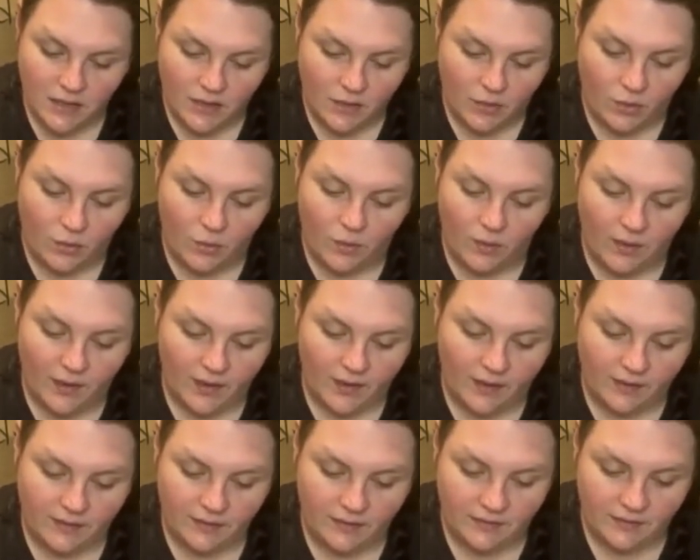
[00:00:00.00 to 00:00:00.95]
or
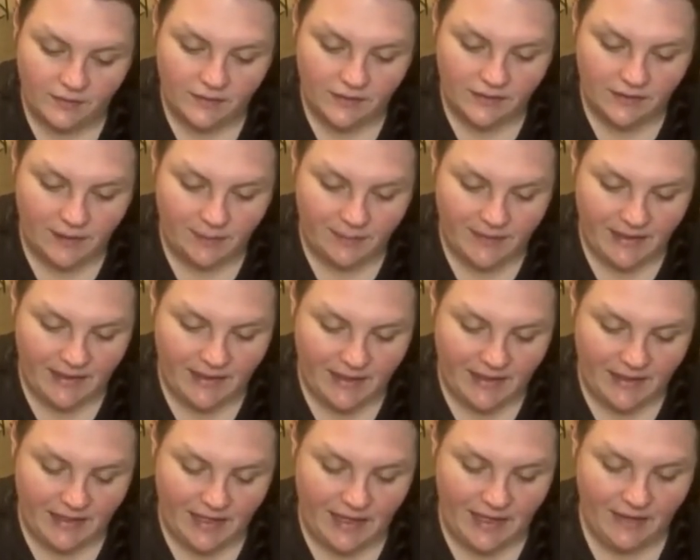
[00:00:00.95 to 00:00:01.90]
something like
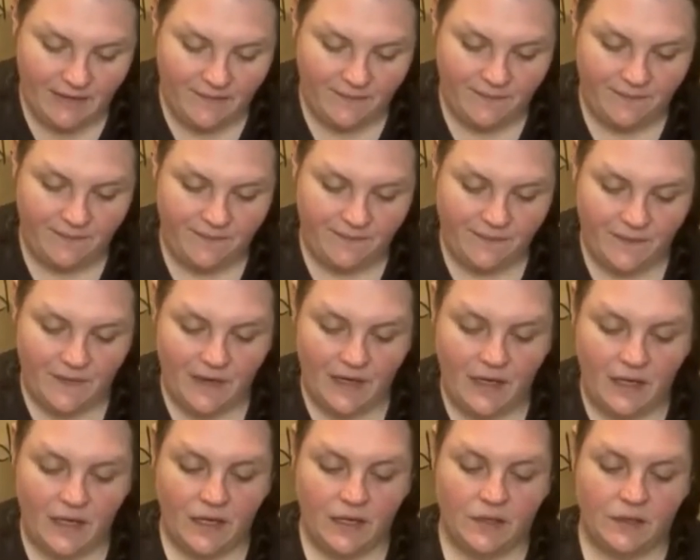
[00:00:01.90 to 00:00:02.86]
that.
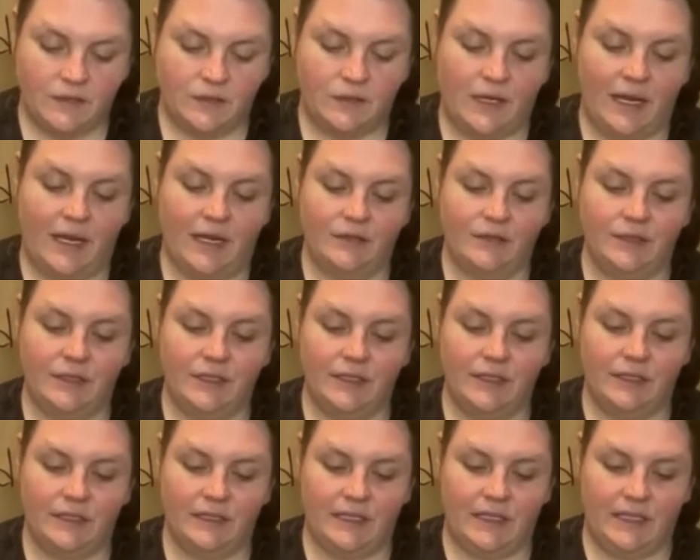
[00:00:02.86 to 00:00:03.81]
So as you can
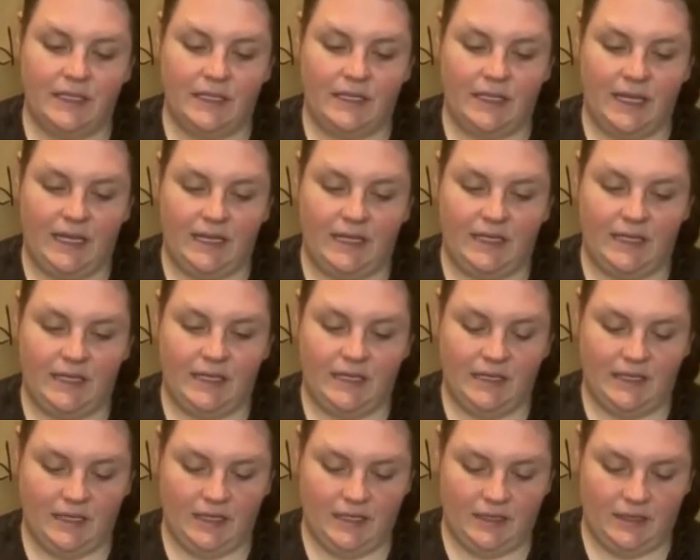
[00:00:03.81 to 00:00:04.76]
see, like
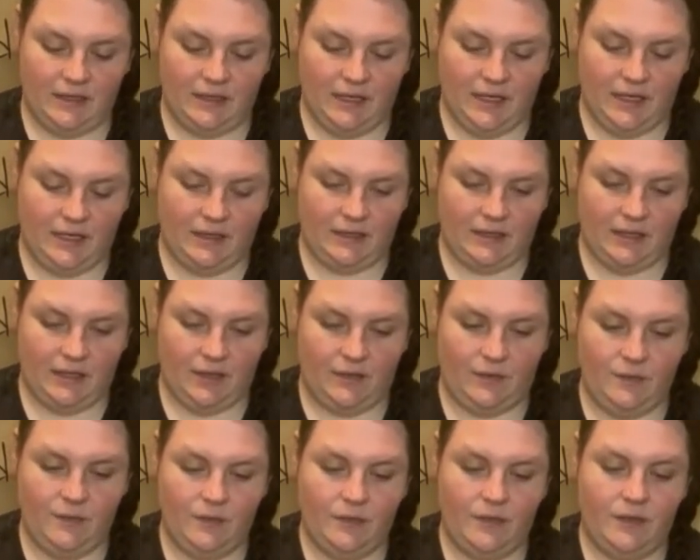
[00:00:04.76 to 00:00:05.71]
here you guys go.
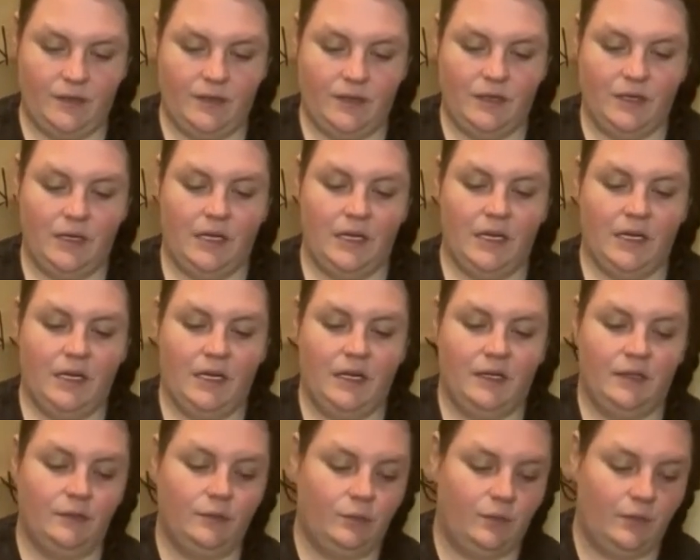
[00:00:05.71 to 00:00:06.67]

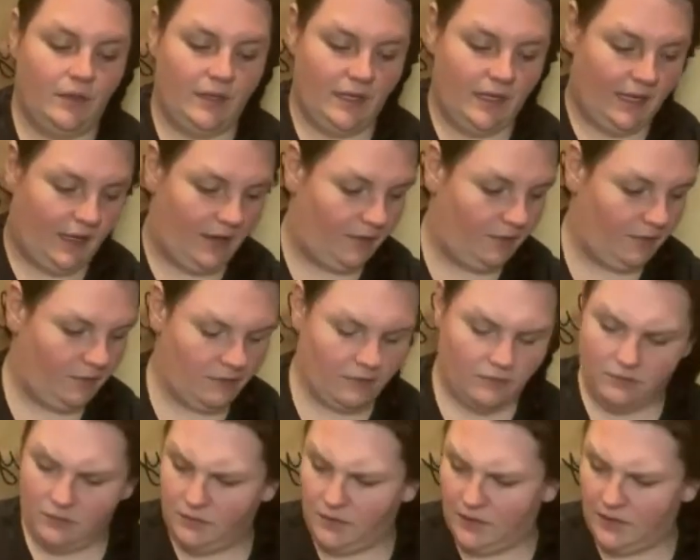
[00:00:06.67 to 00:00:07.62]
Here's one out.
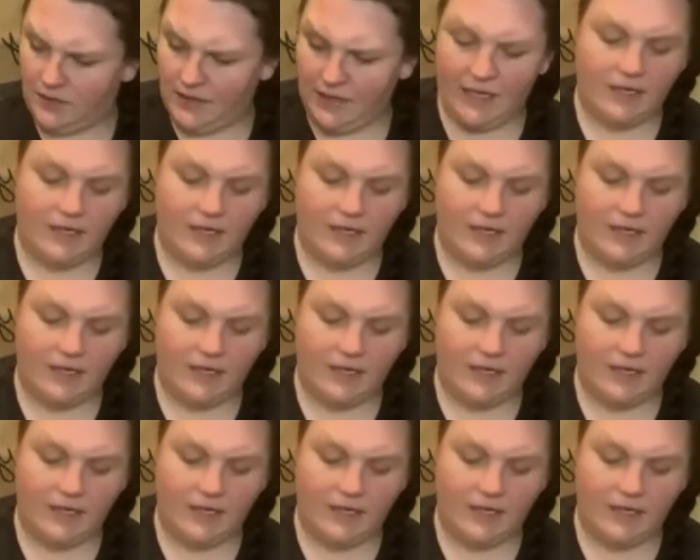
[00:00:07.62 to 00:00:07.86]
I think I